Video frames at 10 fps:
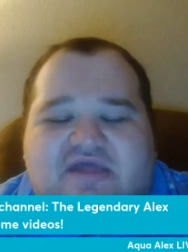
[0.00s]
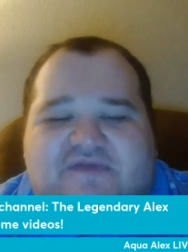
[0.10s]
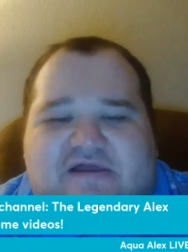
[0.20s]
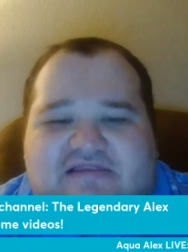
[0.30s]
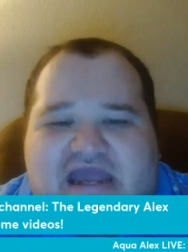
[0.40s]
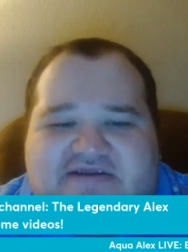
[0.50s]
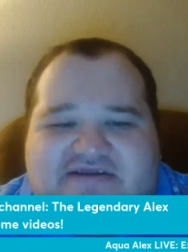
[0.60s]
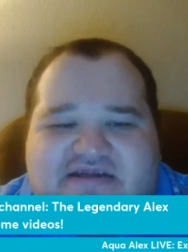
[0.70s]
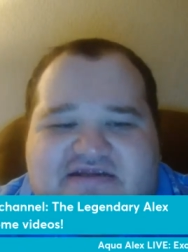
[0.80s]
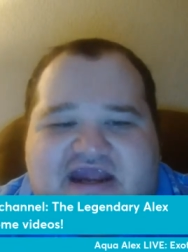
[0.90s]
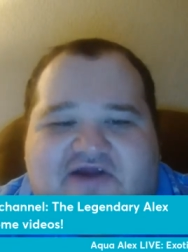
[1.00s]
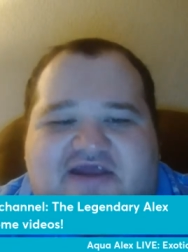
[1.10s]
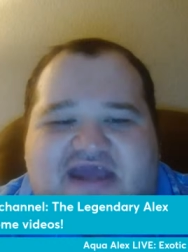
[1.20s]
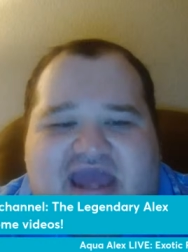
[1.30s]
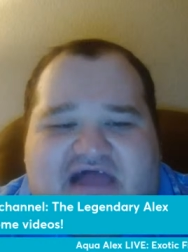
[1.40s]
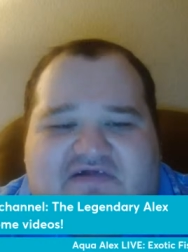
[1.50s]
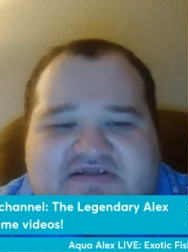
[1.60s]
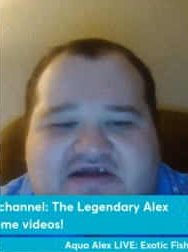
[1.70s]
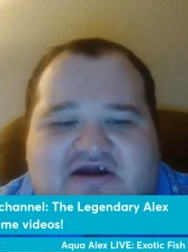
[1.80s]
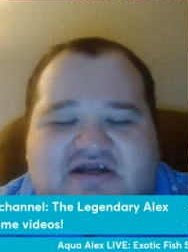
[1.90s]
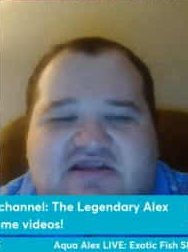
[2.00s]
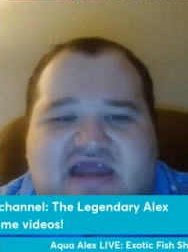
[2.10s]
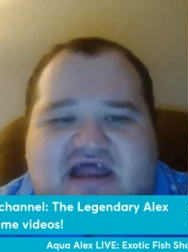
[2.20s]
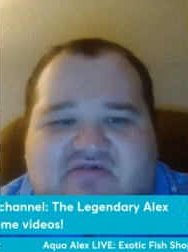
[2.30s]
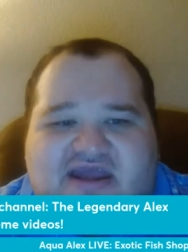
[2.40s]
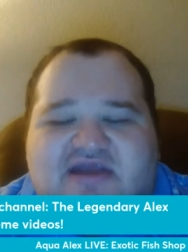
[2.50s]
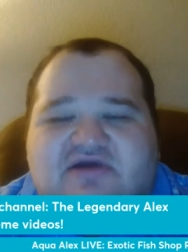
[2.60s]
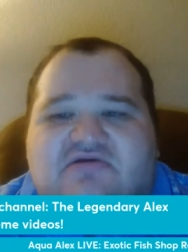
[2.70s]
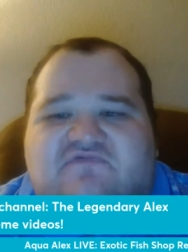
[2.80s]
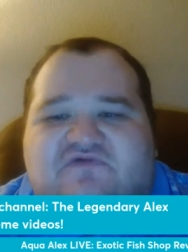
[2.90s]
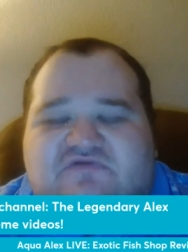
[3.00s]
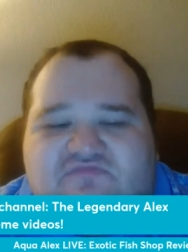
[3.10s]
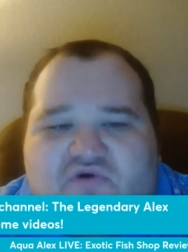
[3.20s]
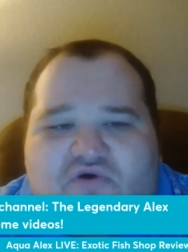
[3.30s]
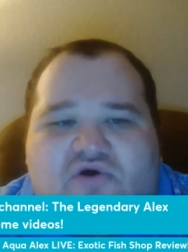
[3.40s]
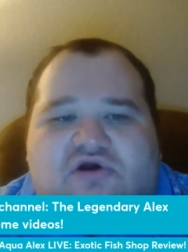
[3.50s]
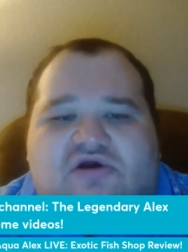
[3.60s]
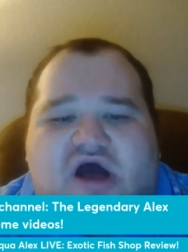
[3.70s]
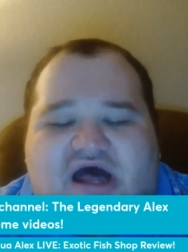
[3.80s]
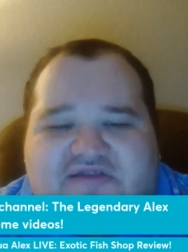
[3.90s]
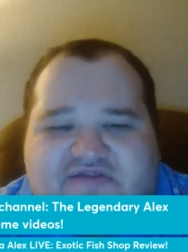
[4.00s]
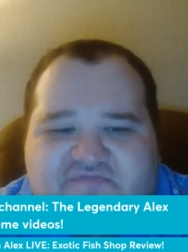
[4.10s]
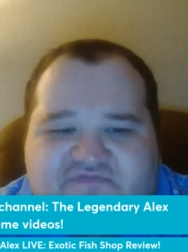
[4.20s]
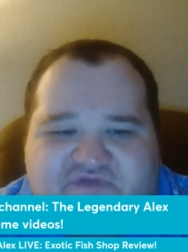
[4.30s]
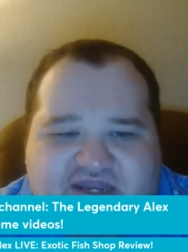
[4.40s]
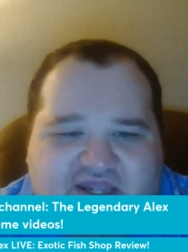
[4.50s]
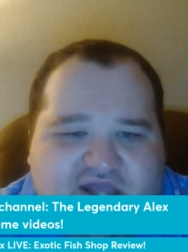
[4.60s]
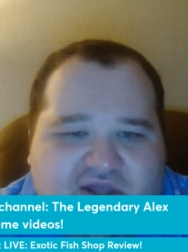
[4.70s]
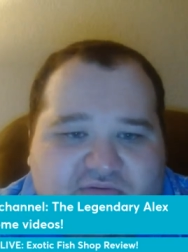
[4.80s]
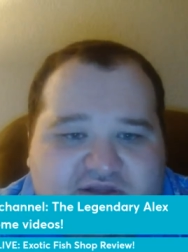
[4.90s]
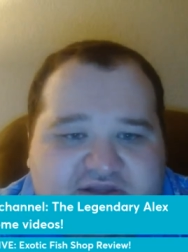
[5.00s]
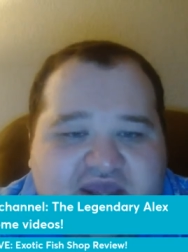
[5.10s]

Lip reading: the legendary Alex Cardinelli, for more awesome videos.